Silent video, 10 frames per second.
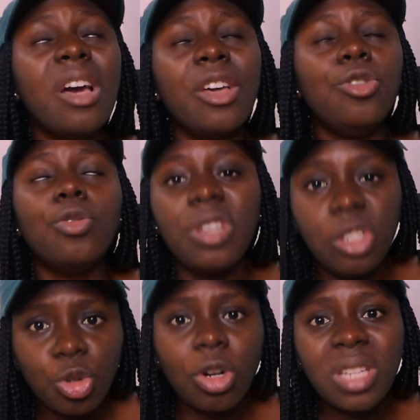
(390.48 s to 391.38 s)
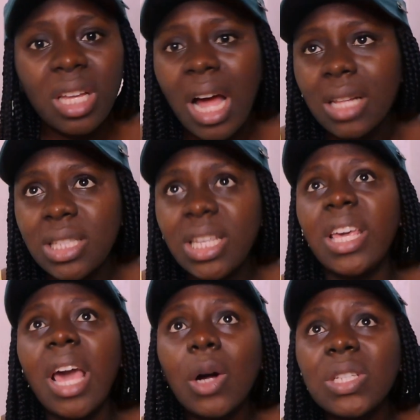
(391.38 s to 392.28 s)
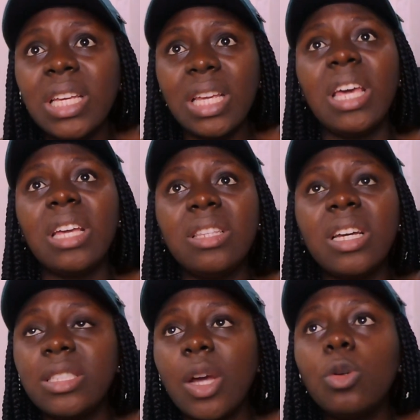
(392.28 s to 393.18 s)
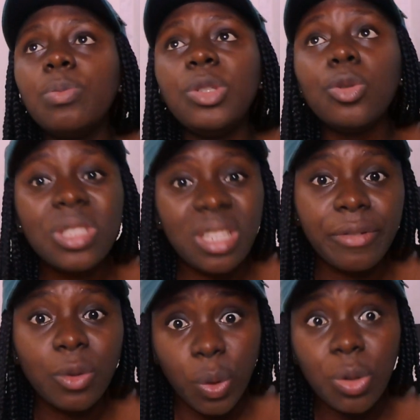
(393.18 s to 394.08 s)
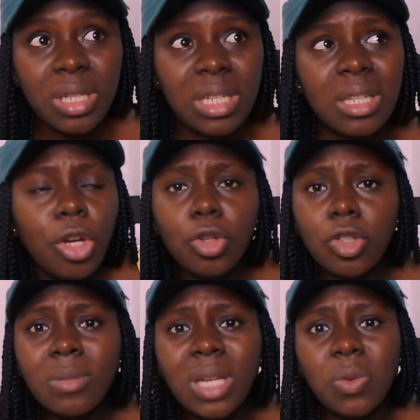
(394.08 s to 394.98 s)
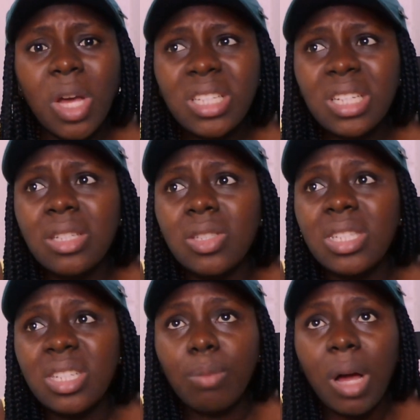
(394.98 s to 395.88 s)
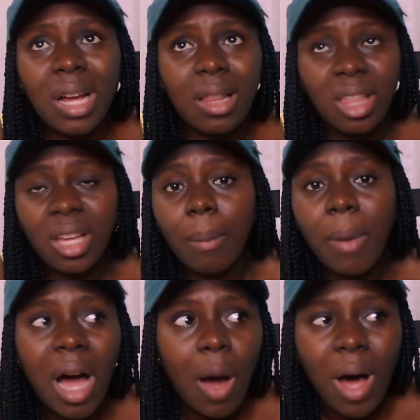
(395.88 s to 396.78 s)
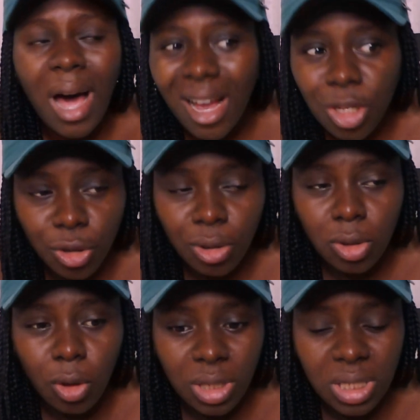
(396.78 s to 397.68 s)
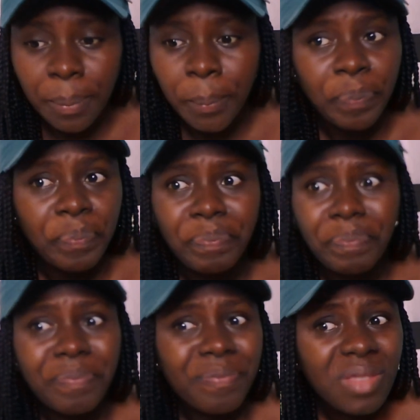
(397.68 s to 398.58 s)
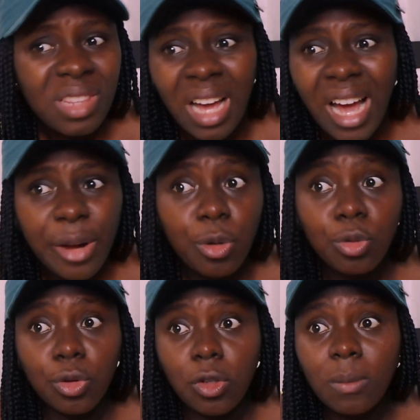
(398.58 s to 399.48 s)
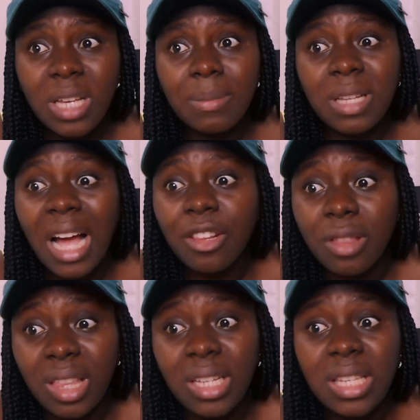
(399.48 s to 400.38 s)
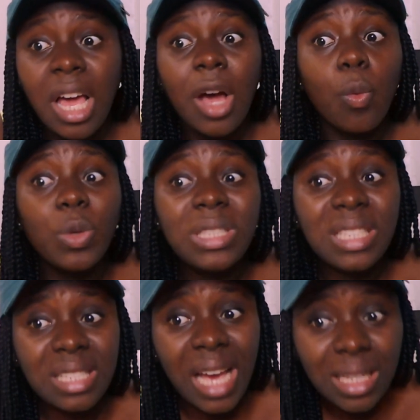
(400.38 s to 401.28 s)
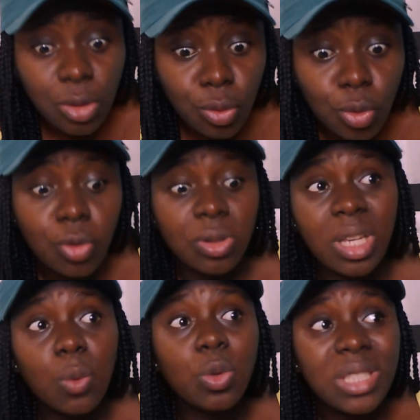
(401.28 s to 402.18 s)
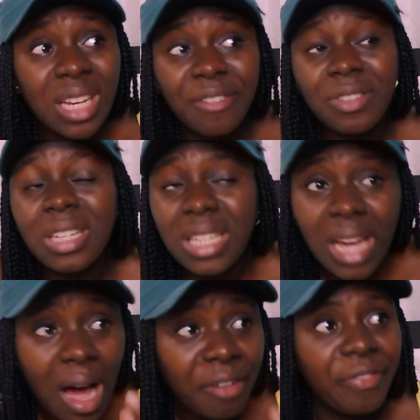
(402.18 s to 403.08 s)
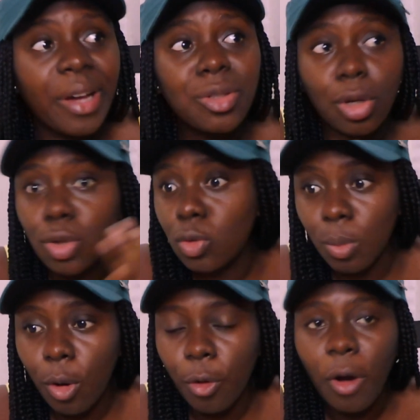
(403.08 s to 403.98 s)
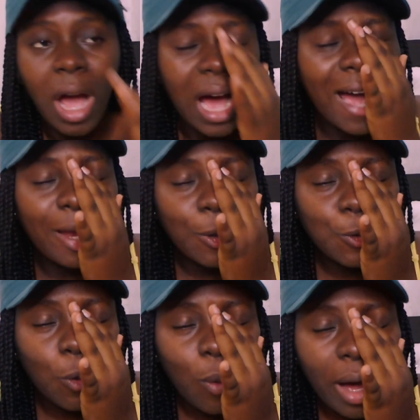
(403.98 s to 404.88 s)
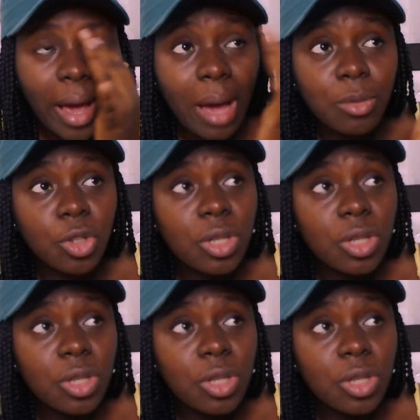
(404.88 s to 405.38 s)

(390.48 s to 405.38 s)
you know, instructed her to take it out again, then there would be no David Wilson. You know, sometimes we actually need to sit back and think about our actions, because I don't know, sometimes the kind of things we decide to do today will definitely affect us tomorrow. I don't know why